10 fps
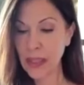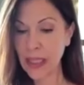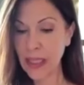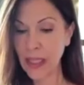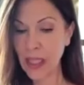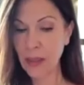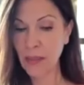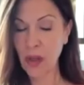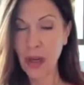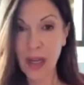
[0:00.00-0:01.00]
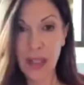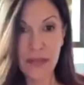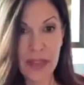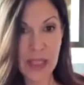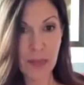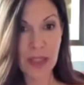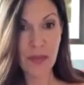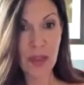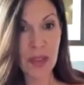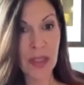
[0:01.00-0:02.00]
that um, are on Facebook, if
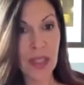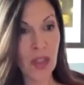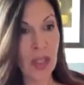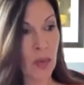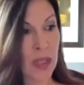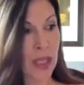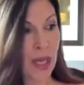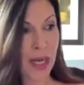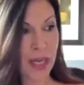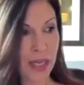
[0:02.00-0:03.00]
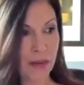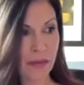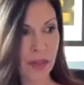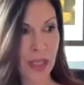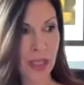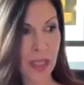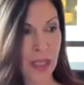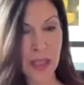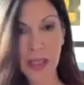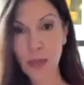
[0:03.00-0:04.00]
you didn't catch it, I went live
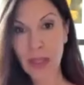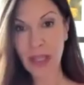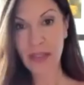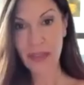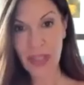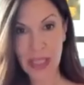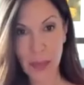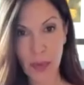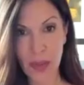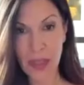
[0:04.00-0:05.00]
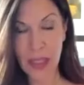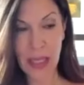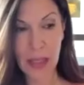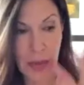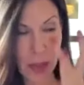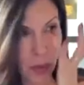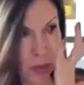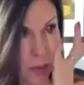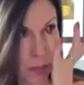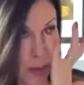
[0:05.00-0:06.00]
this week on Facebook. I was
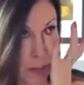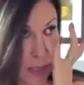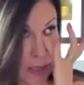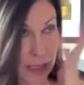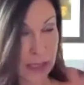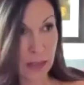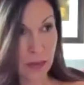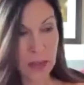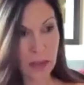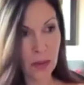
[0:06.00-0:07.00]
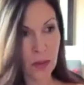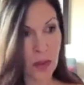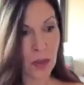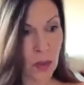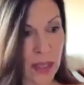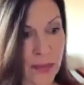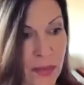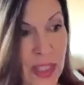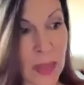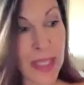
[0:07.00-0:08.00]
told by my guides, I was told to go live on
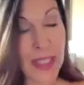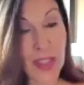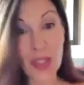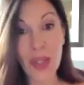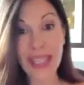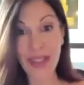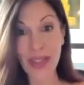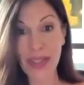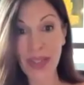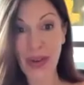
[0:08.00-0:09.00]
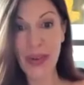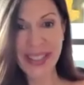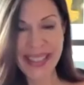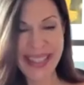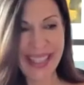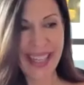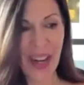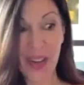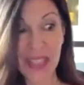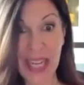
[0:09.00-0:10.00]
Facebook. I used to do that years ago,
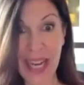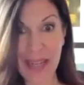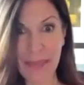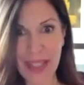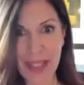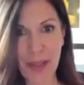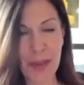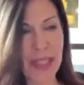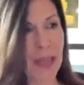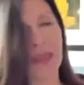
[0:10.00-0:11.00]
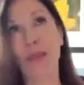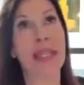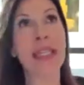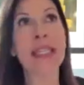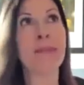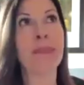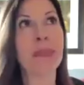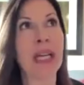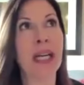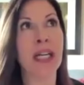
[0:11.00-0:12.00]
all the time, like two, three times a week.
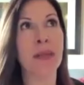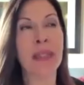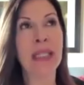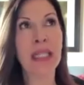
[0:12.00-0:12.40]
Um,